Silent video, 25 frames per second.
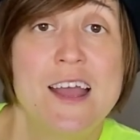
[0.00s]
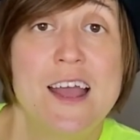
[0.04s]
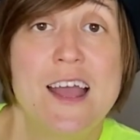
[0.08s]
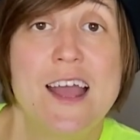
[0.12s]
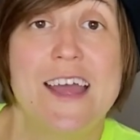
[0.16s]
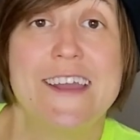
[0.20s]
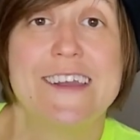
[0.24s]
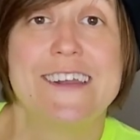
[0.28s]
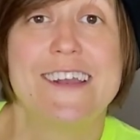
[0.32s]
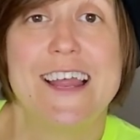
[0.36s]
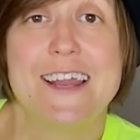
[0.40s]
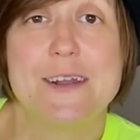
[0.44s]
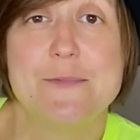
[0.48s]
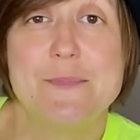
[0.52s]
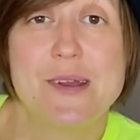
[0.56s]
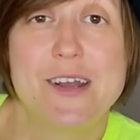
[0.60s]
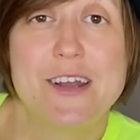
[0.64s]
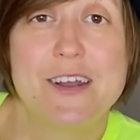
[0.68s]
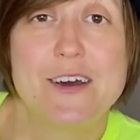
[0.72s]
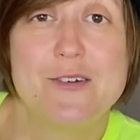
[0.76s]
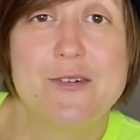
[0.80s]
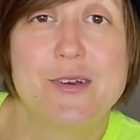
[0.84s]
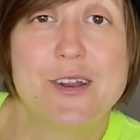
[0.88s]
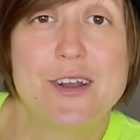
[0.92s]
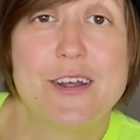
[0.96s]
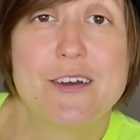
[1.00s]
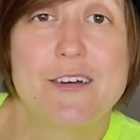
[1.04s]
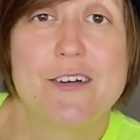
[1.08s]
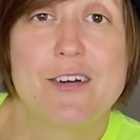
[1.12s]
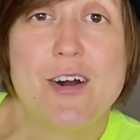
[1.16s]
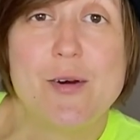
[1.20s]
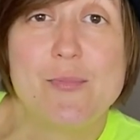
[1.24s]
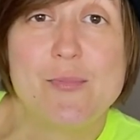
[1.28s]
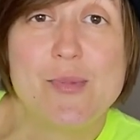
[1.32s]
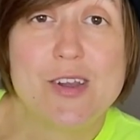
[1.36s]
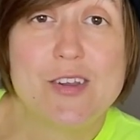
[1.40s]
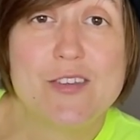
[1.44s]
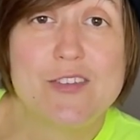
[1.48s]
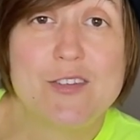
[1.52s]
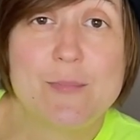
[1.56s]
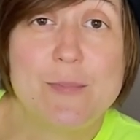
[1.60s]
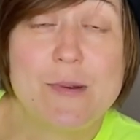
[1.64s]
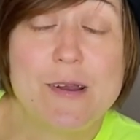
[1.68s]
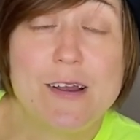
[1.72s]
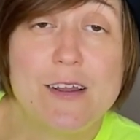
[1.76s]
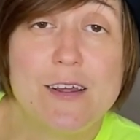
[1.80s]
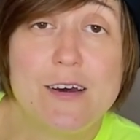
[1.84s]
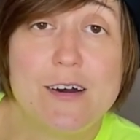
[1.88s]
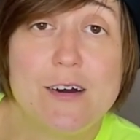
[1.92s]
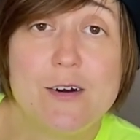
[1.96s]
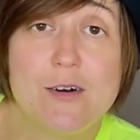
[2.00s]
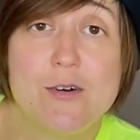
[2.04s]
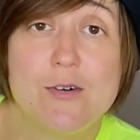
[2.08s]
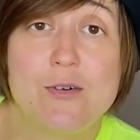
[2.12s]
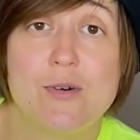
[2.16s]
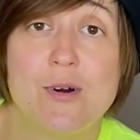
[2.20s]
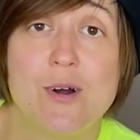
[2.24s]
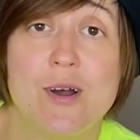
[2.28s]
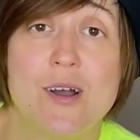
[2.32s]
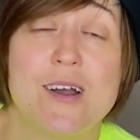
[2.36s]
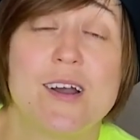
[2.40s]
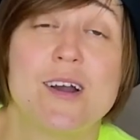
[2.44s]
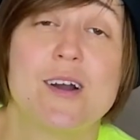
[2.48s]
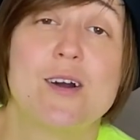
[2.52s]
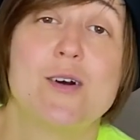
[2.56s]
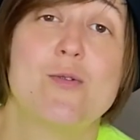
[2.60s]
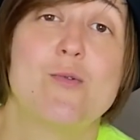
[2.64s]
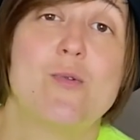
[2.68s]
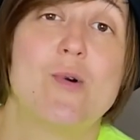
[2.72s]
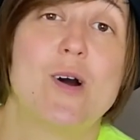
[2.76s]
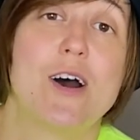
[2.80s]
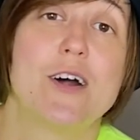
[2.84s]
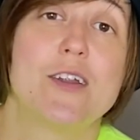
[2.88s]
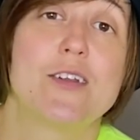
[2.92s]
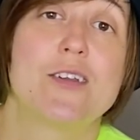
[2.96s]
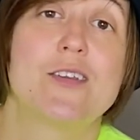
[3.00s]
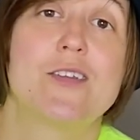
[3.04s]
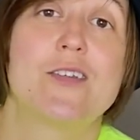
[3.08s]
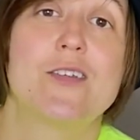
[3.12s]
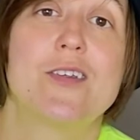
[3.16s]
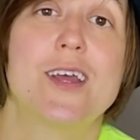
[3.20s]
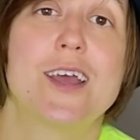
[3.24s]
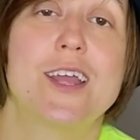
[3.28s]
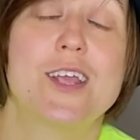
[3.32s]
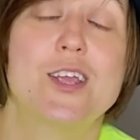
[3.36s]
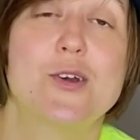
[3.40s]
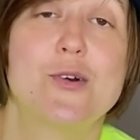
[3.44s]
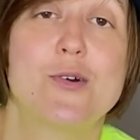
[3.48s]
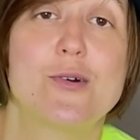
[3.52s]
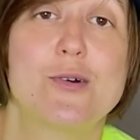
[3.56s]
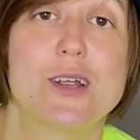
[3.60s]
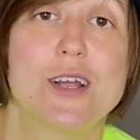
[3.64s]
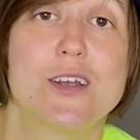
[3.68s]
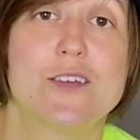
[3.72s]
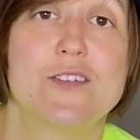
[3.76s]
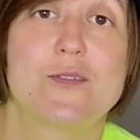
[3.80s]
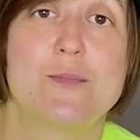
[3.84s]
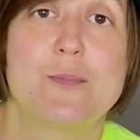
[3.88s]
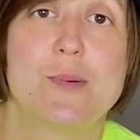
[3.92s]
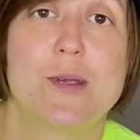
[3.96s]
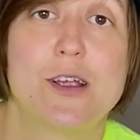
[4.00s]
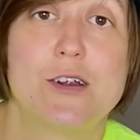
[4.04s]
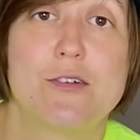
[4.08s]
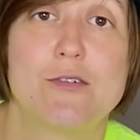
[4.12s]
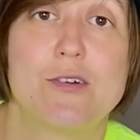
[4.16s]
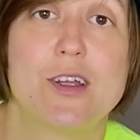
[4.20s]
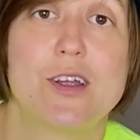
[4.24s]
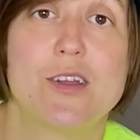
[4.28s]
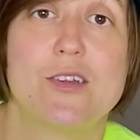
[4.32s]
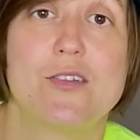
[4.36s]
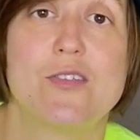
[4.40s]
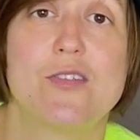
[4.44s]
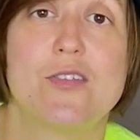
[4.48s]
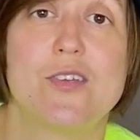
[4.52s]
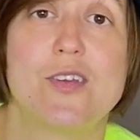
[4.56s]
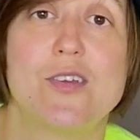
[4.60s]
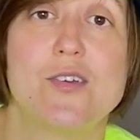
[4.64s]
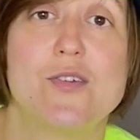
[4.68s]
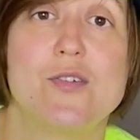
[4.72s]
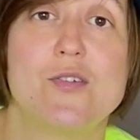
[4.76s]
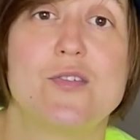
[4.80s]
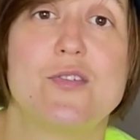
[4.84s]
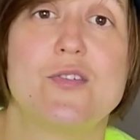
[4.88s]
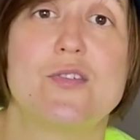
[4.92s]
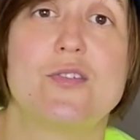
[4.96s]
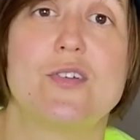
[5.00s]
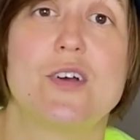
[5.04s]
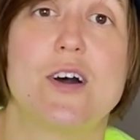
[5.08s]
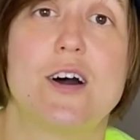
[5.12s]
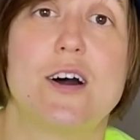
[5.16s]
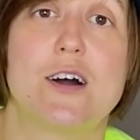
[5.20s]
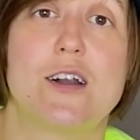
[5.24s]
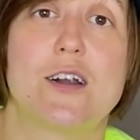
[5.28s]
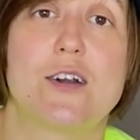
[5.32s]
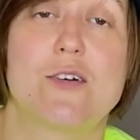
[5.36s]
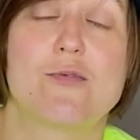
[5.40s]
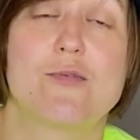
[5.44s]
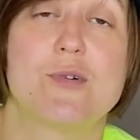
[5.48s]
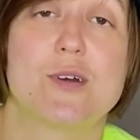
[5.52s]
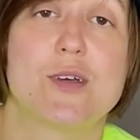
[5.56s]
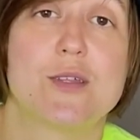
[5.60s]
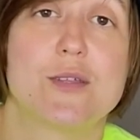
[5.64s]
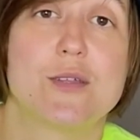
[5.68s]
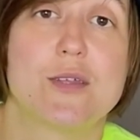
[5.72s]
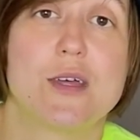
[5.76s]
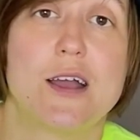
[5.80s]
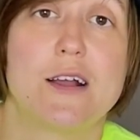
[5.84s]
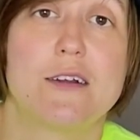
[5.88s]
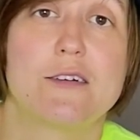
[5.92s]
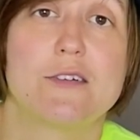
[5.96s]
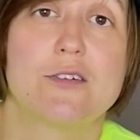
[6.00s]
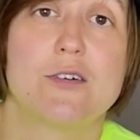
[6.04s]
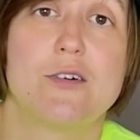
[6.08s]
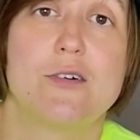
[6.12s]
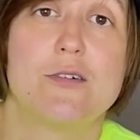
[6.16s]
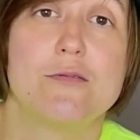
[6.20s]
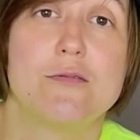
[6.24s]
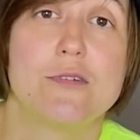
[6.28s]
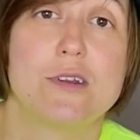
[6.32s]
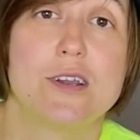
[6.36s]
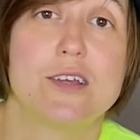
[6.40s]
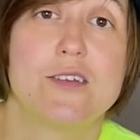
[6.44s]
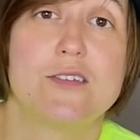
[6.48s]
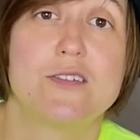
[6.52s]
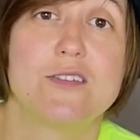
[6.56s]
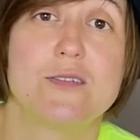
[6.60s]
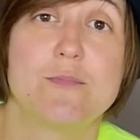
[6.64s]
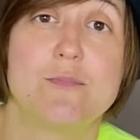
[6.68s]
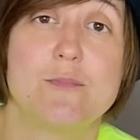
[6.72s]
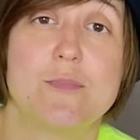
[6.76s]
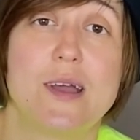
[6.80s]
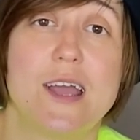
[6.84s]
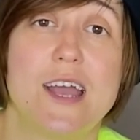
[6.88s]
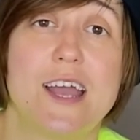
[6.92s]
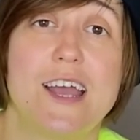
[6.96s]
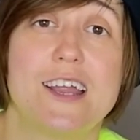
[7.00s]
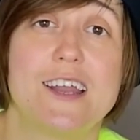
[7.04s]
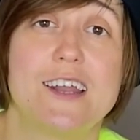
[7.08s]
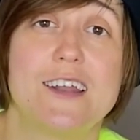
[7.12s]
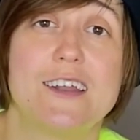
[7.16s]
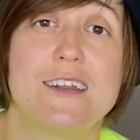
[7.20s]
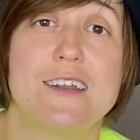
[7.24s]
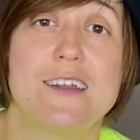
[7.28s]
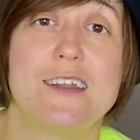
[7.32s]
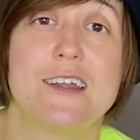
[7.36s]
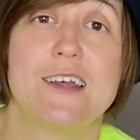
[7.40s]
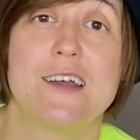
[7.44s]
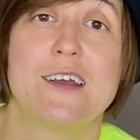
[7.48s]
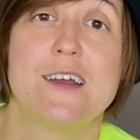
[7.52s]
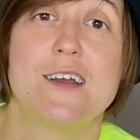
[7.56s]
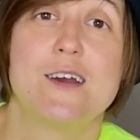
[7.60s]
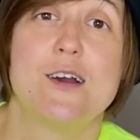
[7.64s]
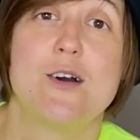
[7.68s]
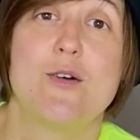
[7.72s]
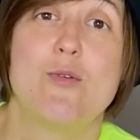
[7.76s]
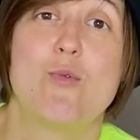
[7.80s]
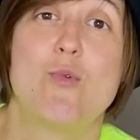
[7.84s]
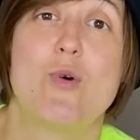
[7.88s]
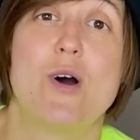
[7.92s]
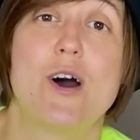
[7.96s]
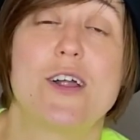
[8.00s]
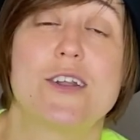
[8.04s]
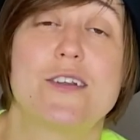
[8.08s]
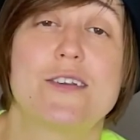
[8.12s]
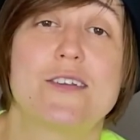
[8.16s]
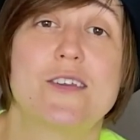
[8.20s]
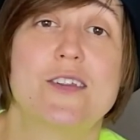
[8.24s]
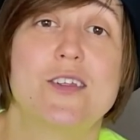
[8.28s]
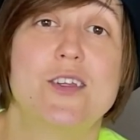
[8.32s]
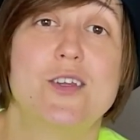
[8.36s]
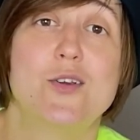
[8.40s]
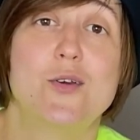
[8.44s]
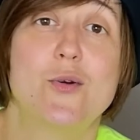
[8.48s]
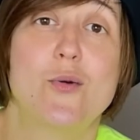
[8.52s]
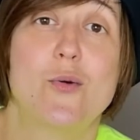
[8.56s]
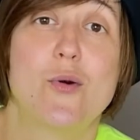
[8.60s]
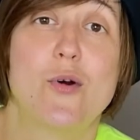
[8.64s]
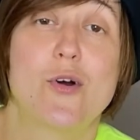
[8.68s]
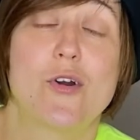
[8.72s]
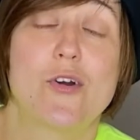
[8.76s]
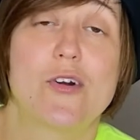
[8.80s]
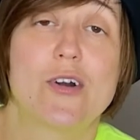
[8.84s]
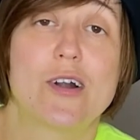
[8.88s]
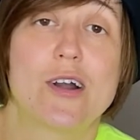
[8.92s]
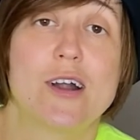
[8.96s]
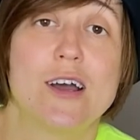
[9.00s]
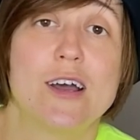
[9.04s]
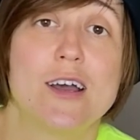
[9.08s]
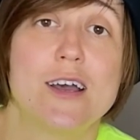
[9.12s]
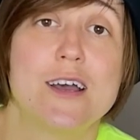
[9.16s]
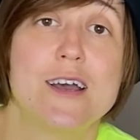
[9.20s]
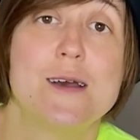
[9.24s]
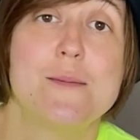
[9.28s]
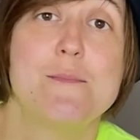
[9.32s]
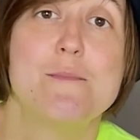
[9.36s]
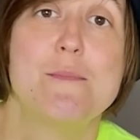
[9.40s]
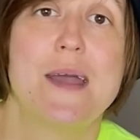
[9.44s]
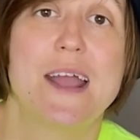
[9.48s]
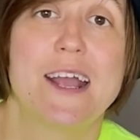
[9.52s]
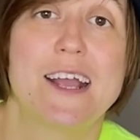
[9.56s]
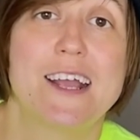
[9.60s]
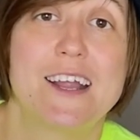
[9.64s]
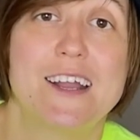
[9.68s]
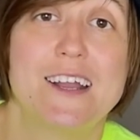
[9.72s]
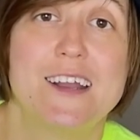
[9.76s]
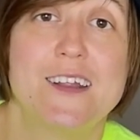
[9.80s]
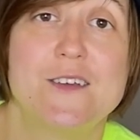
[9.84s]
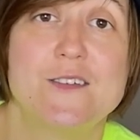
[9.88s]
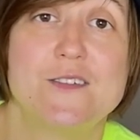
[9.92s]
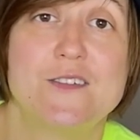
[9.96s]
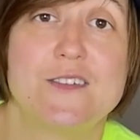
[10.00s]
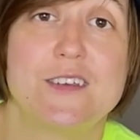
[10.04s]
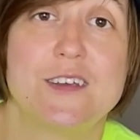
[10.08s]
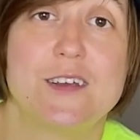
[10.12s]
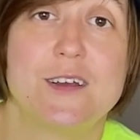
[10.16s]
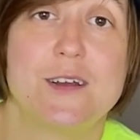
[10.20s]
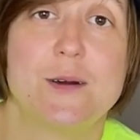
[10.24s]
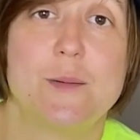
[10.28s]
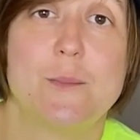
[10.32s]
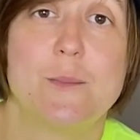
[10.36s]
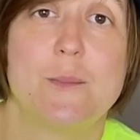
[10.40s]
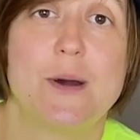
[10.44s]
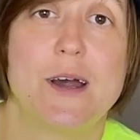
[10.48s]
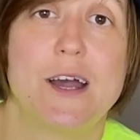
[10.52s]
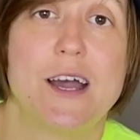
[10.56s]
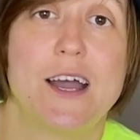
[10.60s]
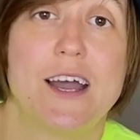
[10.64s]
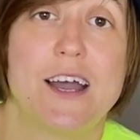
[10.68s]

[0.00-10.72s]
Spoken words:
And let me know in the comments below what your experiences are with alcoholism and what your mechanism